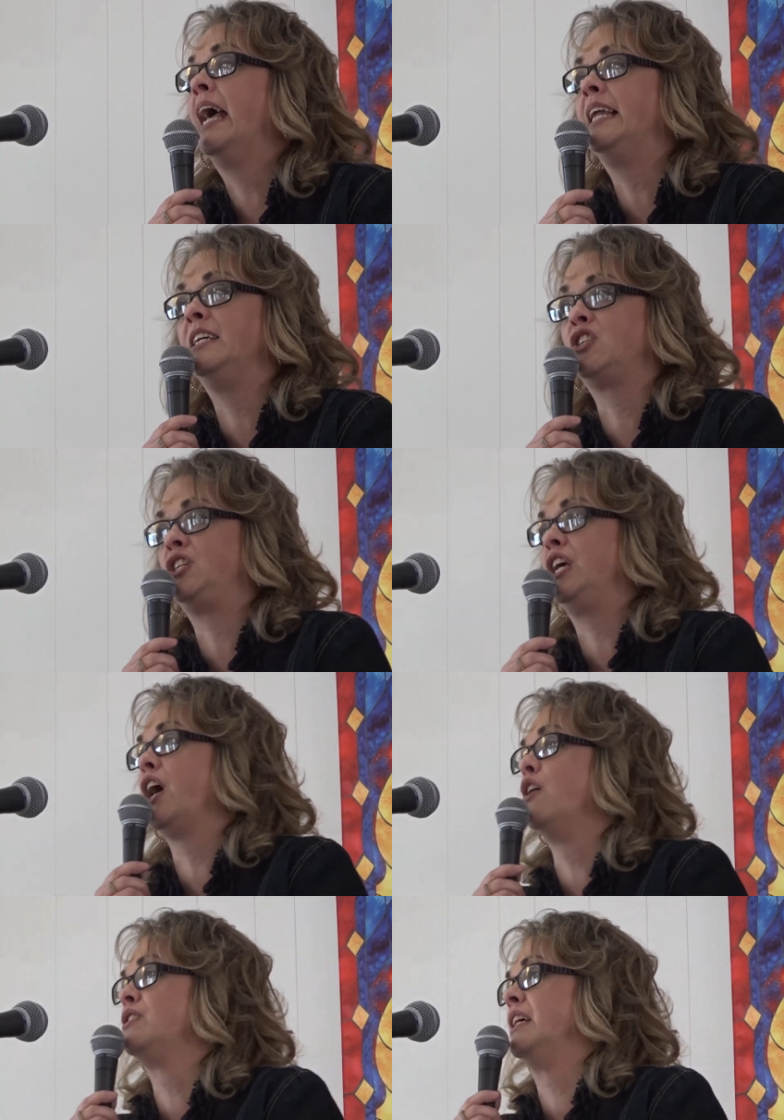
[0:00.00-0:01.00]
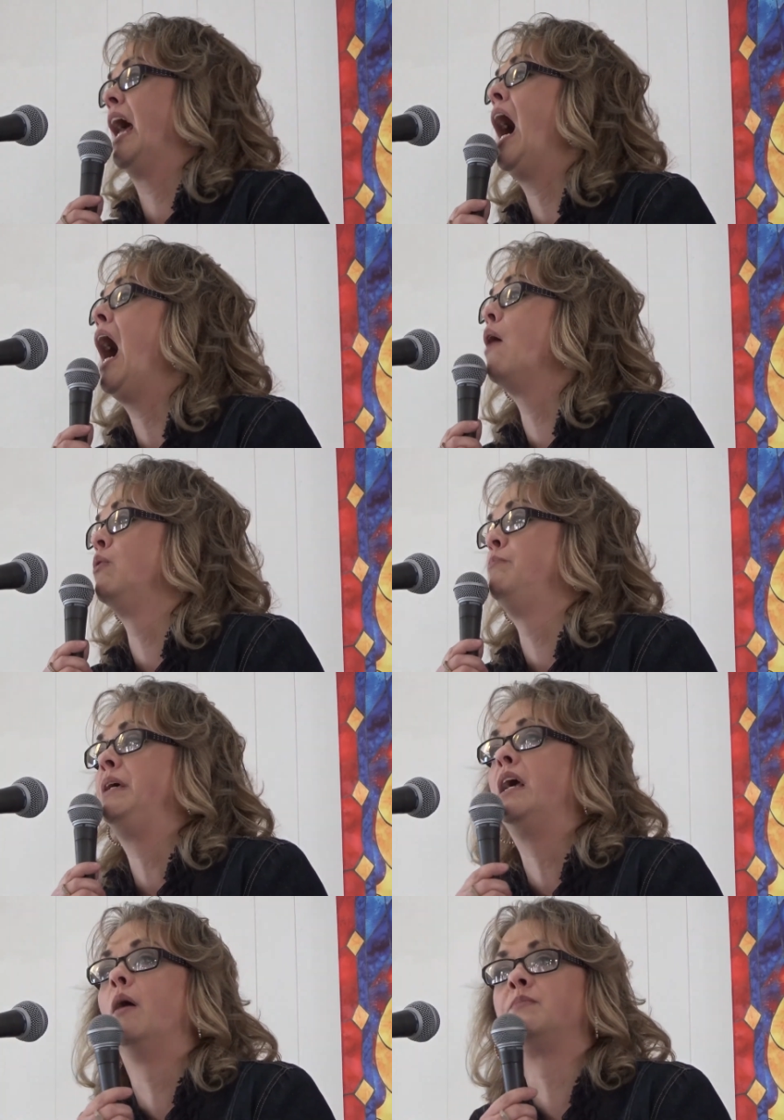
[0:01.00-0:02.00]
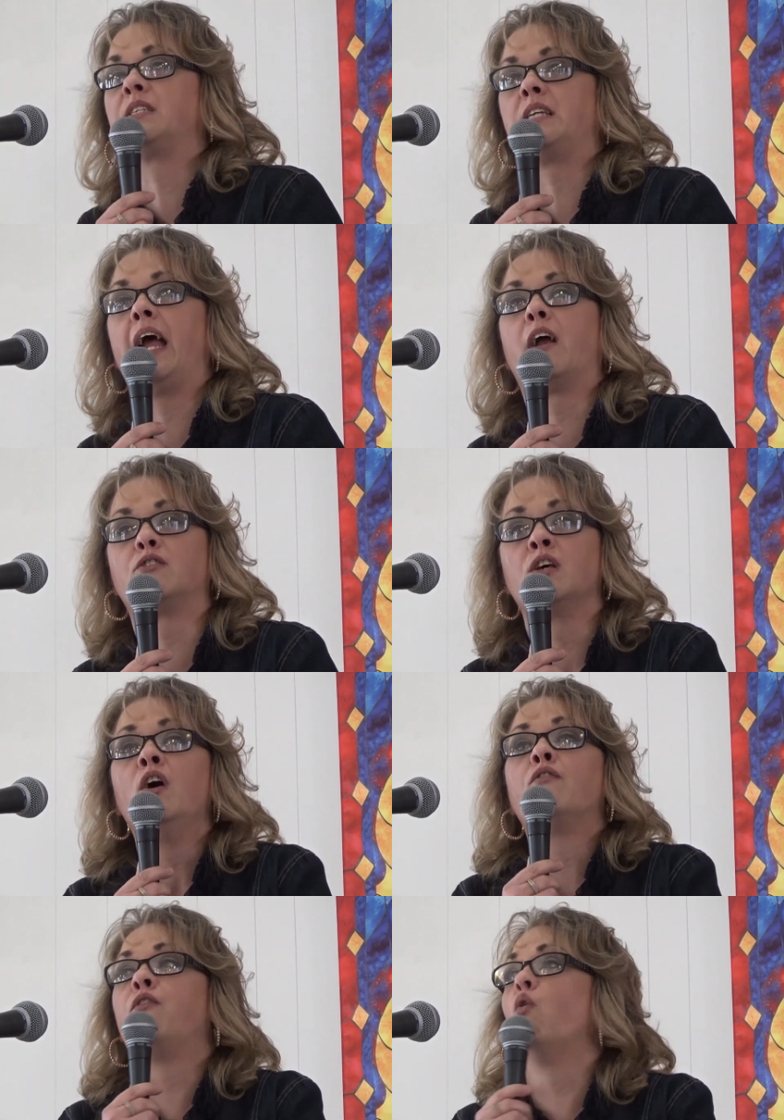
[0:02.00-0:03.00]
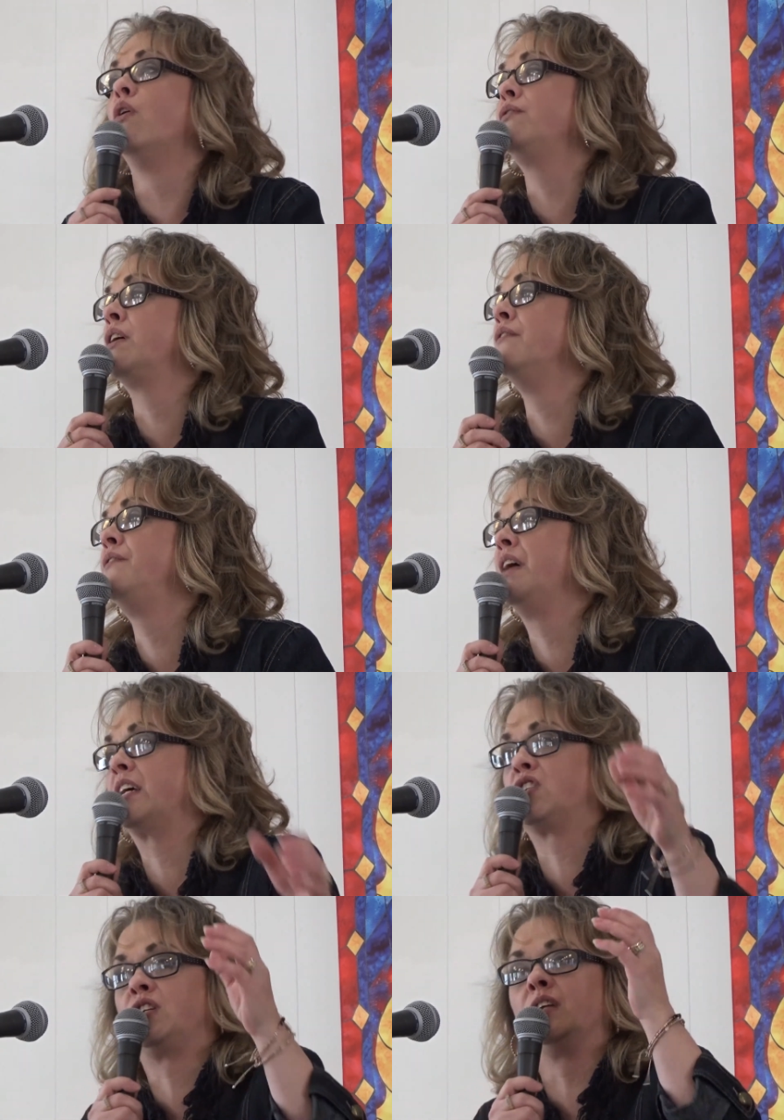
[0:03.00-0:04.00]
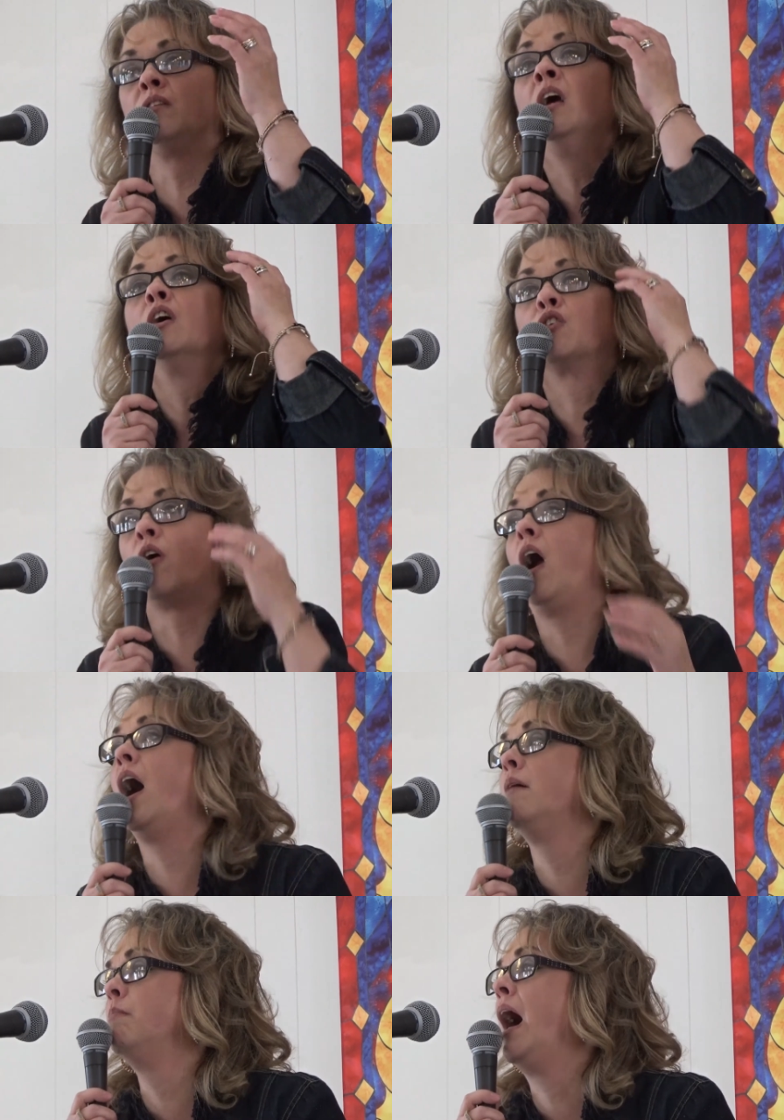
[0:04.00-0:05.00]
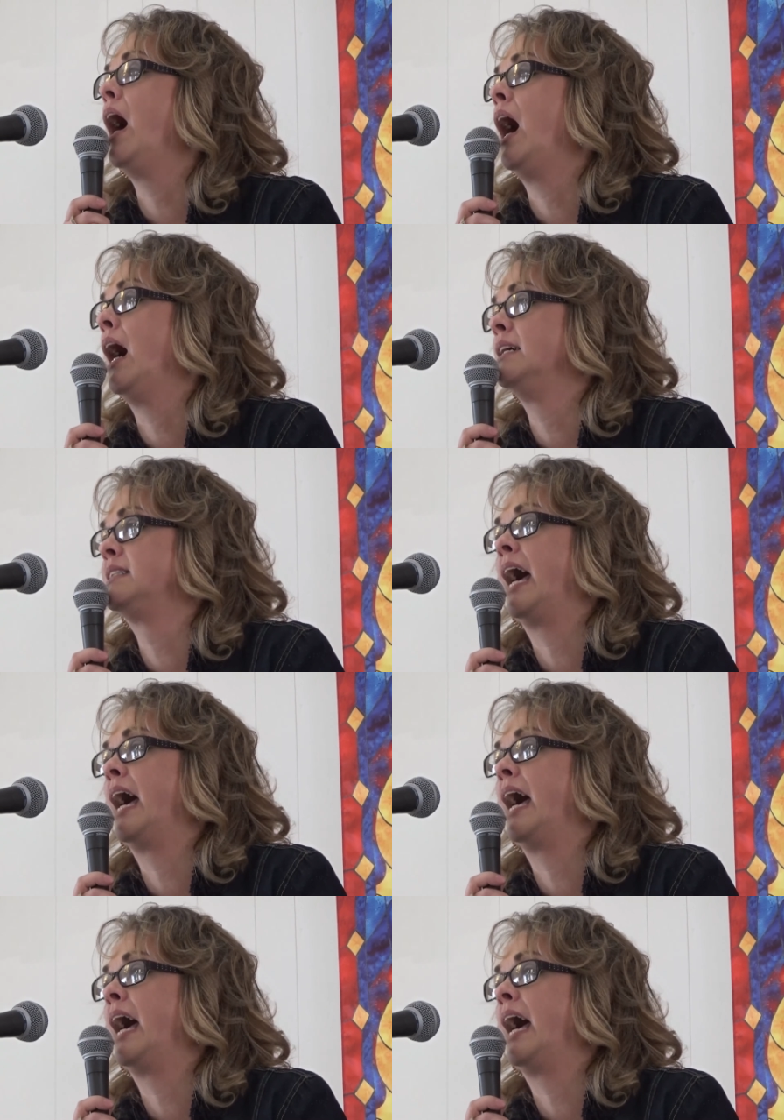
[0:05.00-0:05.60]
And then she goes, and I would be upstairs full of conviction, crying my eyes